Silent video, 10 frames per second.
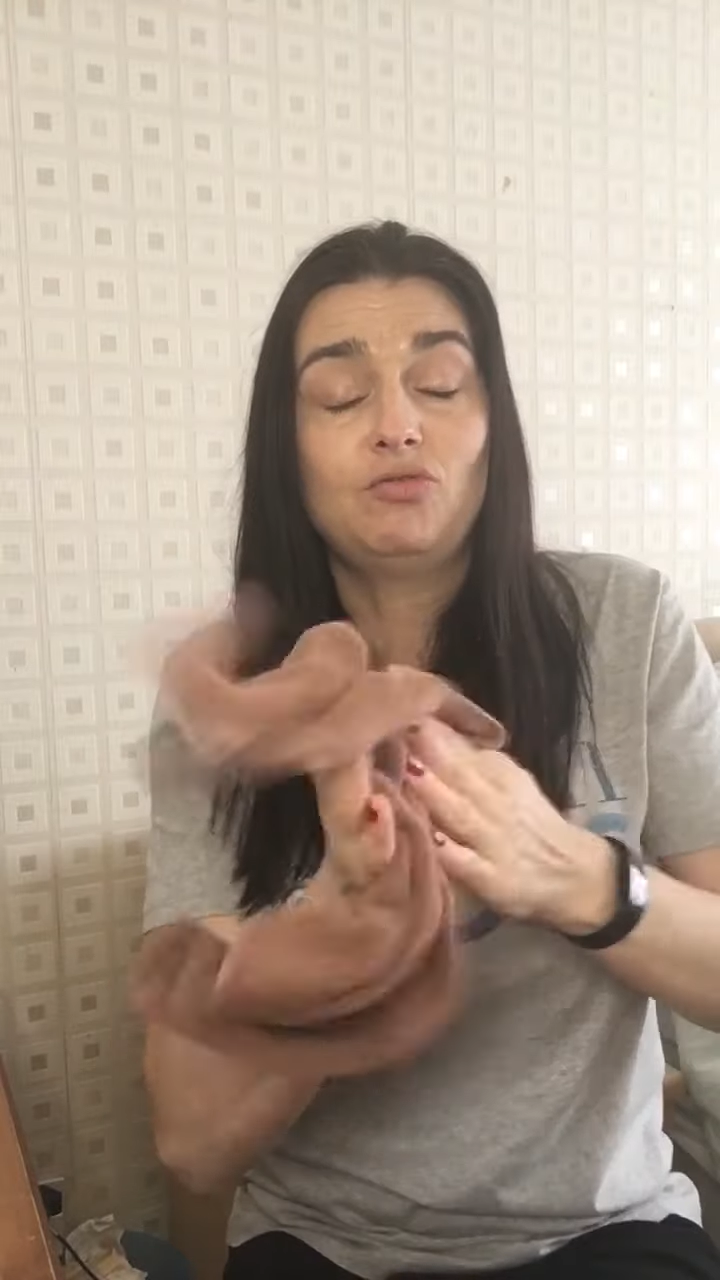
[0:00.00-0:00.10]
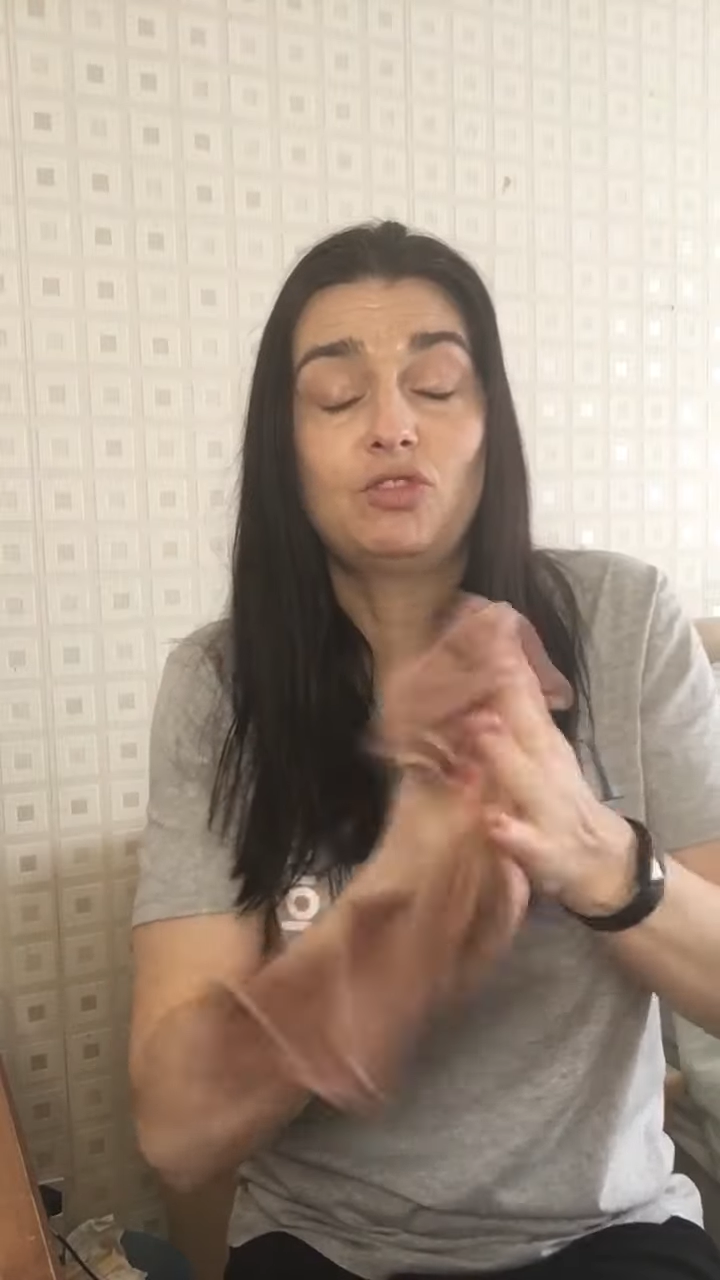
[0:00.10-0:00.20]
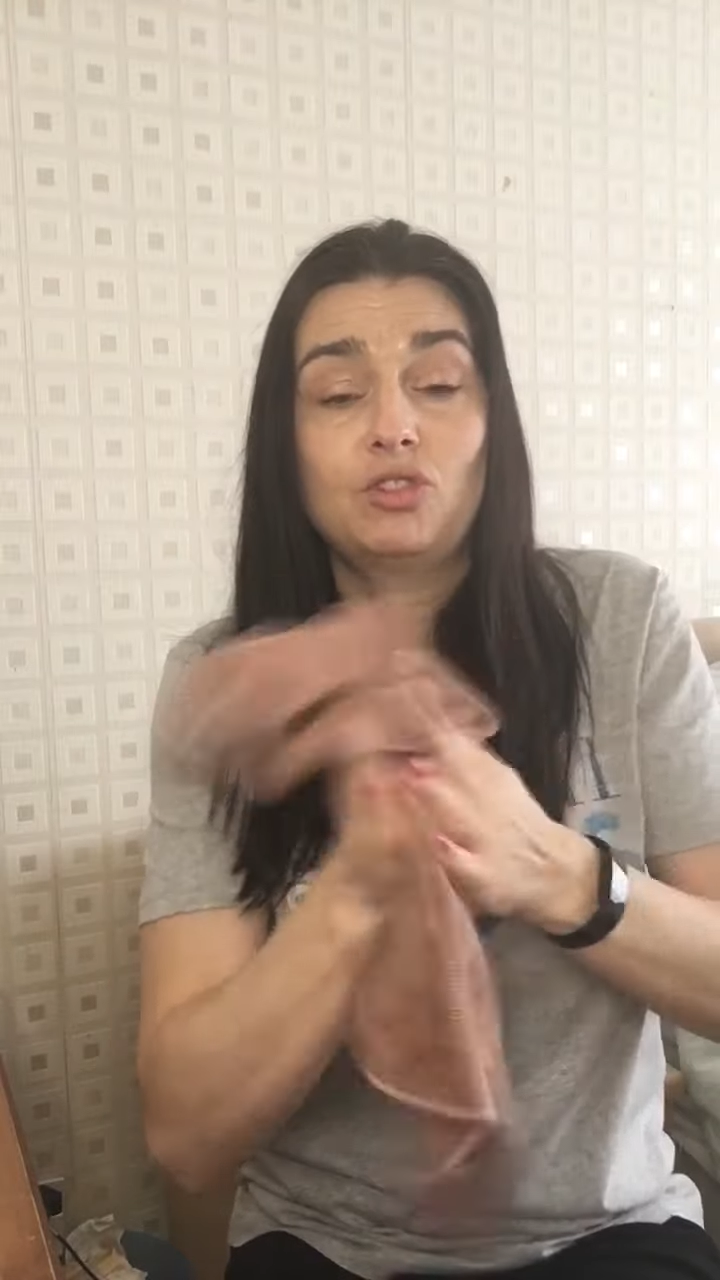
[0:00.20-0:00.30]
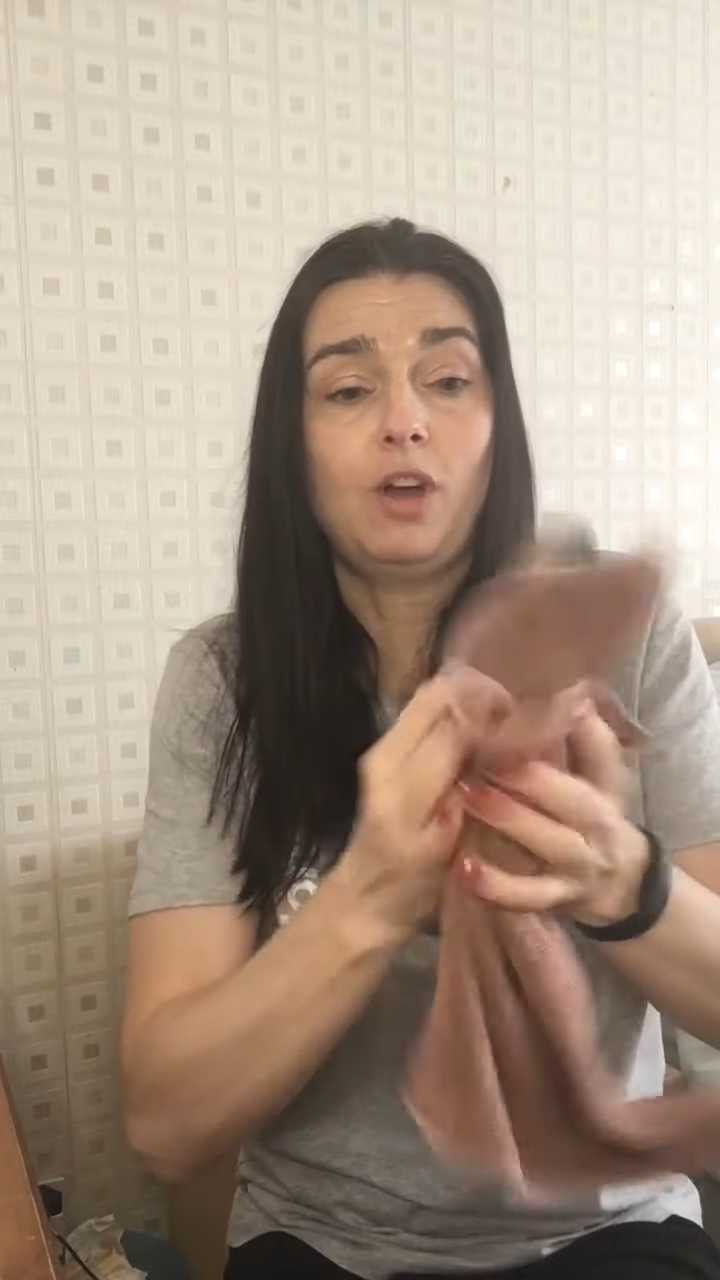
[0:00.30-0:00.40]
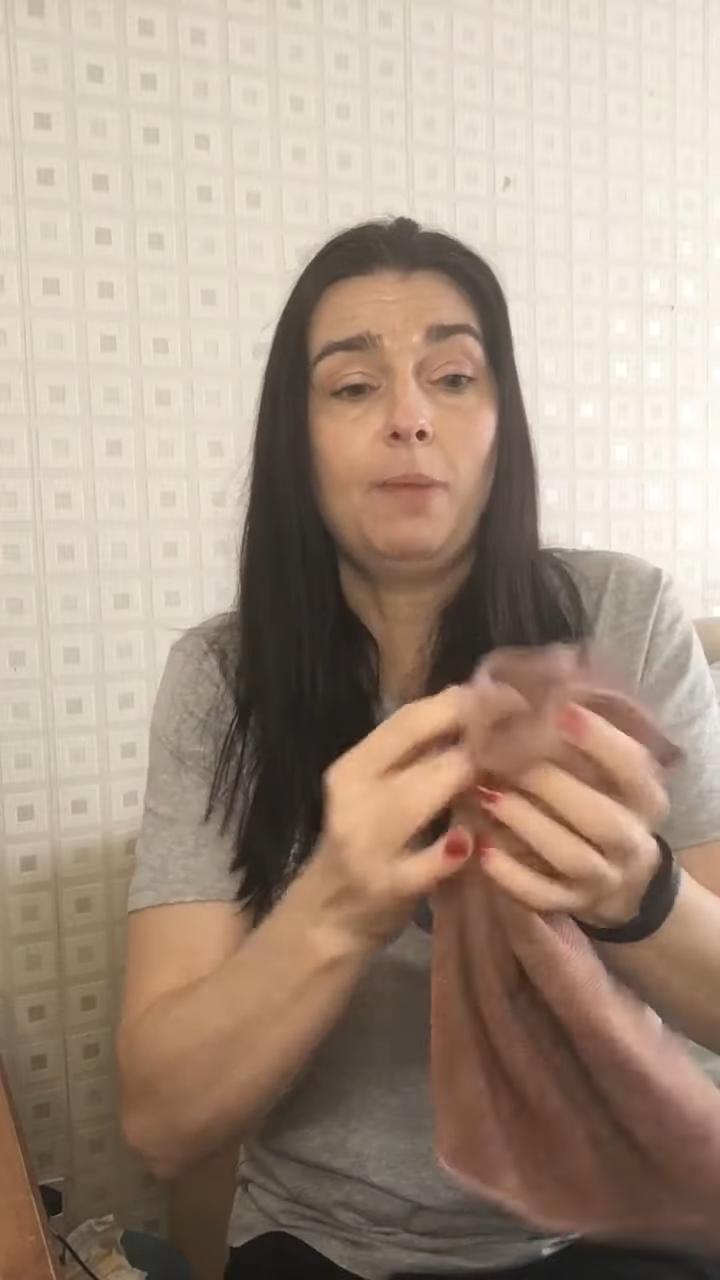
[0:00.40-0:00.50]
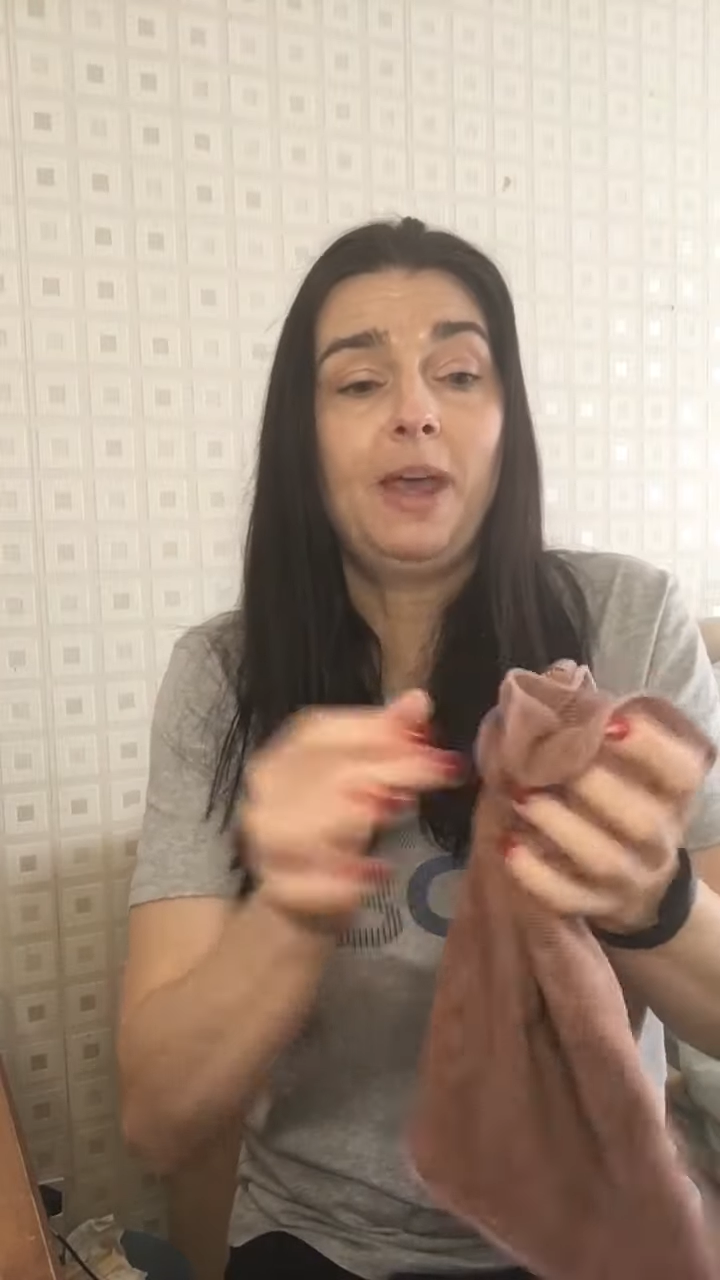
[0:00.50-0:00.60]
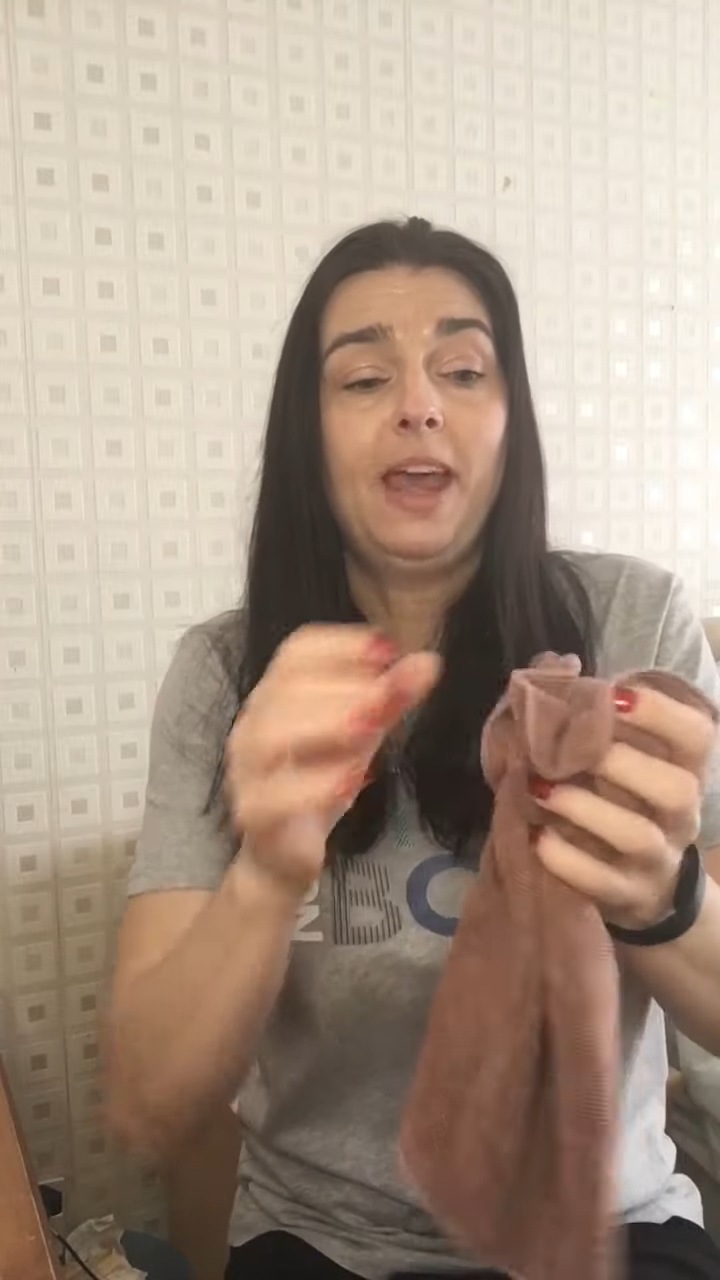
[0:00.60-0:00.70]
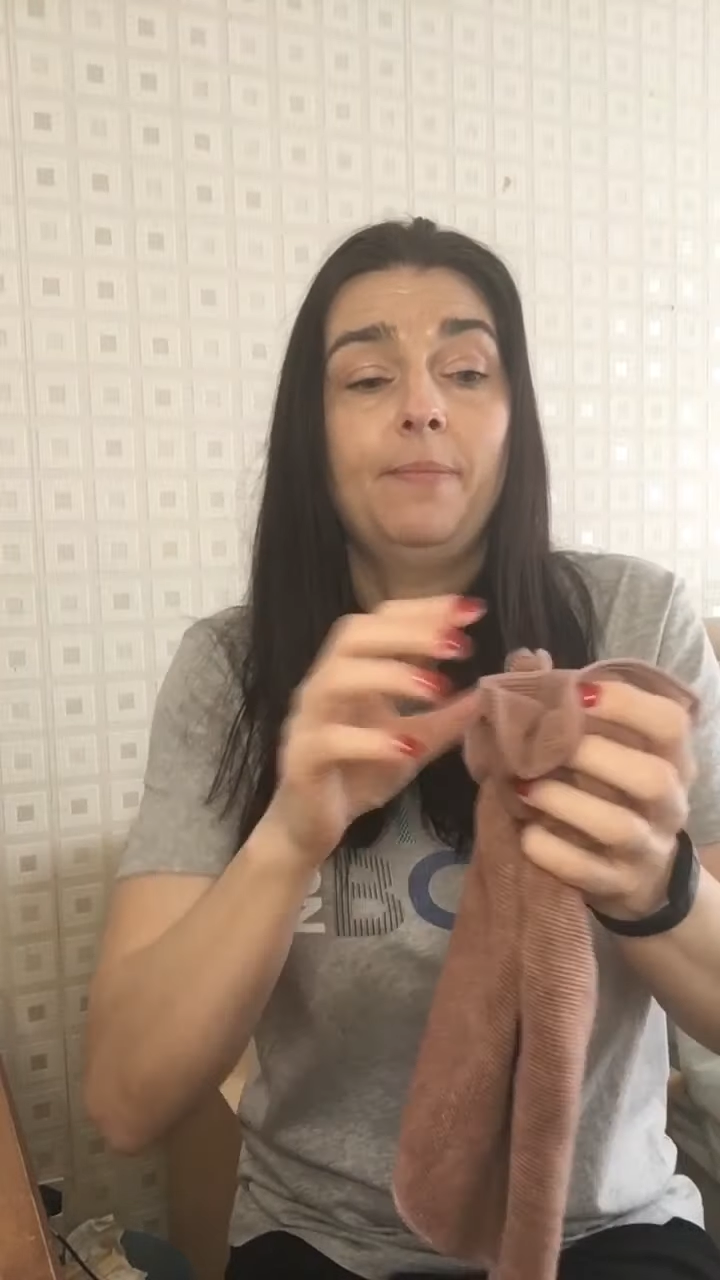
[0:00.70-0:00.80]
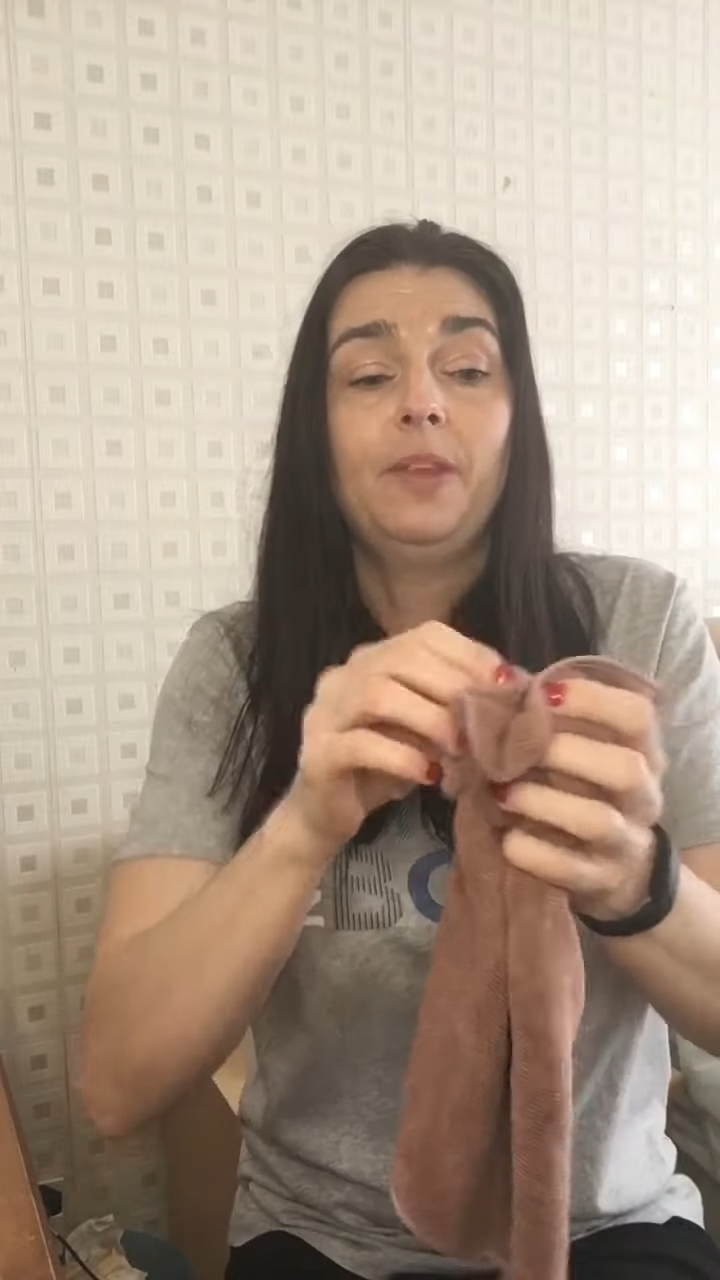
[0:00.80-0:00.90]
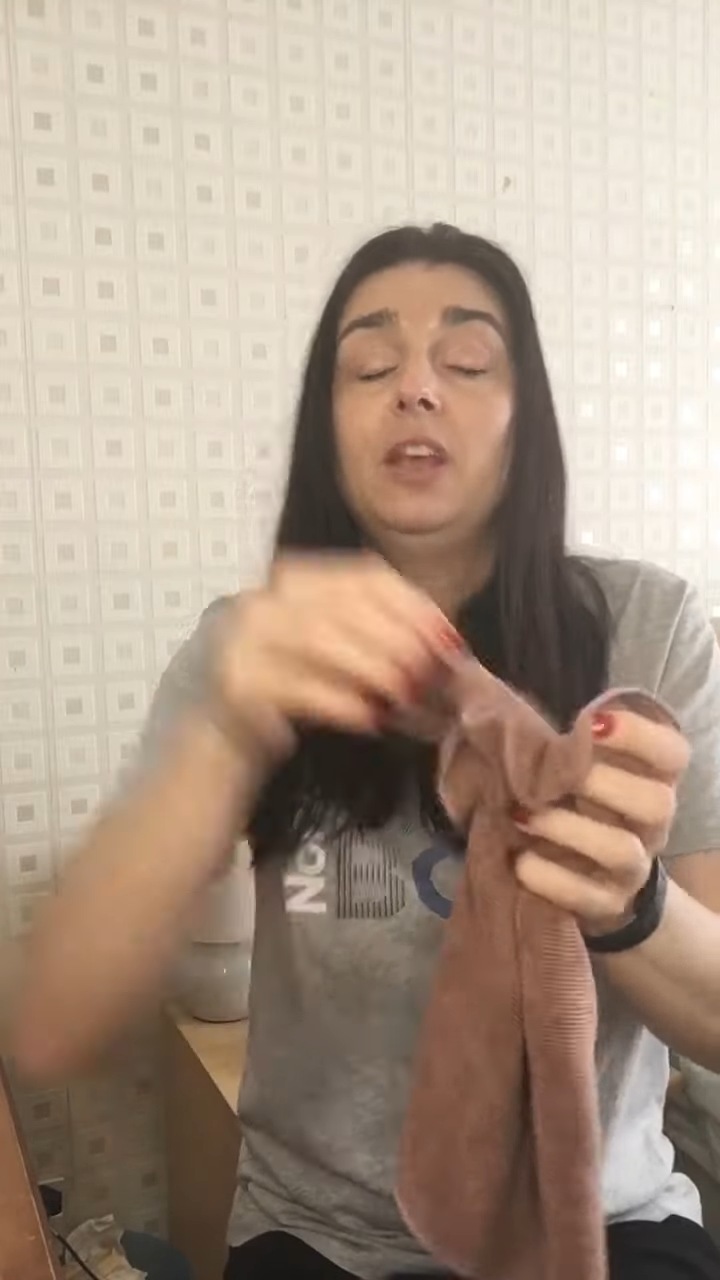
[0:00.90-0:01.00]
scrub it,